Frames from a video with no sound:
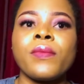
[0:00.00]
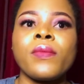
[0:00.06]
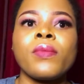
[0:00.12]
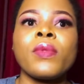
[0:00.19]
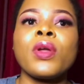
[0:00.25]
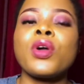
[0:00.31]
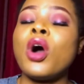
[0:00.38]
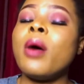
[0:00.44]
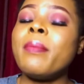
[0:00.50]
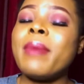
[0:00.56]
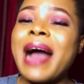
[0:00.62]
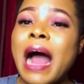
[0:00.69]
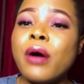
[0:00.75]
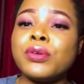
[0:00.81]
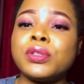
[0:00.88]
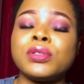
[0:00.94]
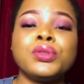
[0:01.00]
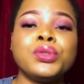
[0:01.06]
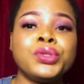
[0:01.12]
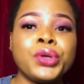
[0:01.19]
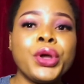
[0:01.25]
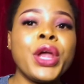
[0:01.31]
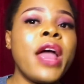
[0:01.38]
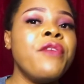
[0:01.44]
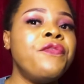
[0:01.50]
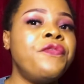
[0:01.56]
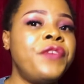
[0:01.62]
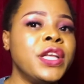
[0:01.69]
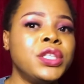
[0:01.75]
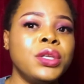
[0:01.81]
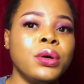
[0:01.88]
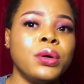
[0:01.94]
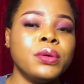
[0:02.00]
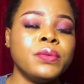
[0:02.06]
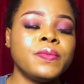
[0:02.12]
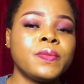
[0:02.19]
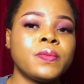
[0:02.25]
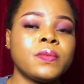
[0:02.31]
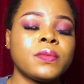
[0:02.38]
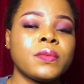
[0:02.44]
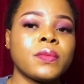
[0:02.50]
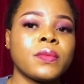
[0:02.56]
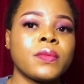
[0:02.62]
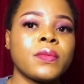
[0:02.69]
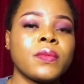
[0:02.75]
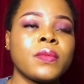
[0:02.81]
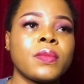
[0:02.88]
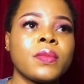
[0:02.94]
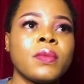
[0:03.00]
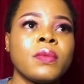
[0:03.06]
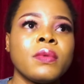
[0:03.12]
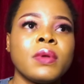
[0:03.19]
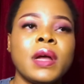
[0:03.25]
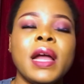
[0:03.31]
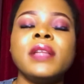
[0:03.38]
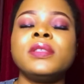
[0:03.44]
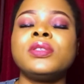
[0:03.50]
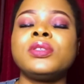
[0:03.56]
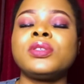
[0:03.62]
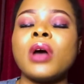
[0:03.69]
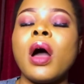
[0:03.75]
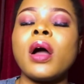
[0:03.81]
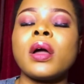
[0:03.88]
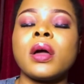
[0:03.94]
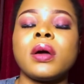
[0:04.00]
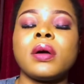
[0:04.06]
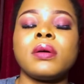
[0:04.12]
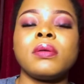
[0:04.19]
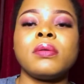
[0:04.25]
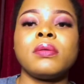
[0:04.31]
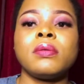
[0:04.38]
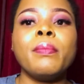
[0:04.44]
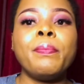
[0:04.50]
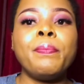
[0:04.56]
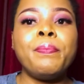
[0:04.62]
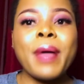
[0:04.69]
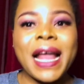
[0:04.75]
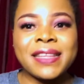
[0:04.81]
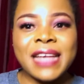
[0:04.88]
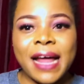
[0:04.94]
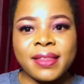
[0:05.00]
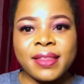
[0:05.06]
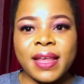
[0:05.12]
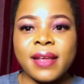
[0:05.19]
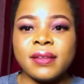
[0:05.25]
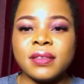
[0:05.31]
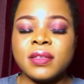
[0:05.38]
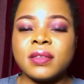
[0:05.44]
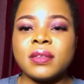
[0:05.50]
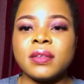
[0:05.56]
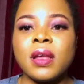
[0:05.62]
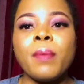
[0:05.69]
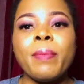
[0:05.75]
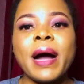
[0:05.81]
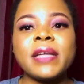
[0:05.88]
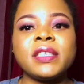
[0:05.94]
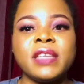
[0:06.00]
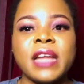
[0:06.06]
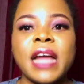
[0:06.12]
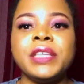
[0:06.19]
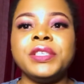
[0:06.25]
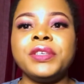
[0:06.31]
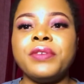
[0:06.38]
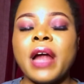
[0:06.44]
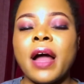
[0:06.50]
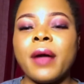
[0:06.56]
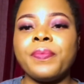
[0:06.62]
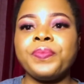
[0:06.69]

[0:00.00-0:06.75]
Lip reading: come out, do a video and talk better things about Nigeria.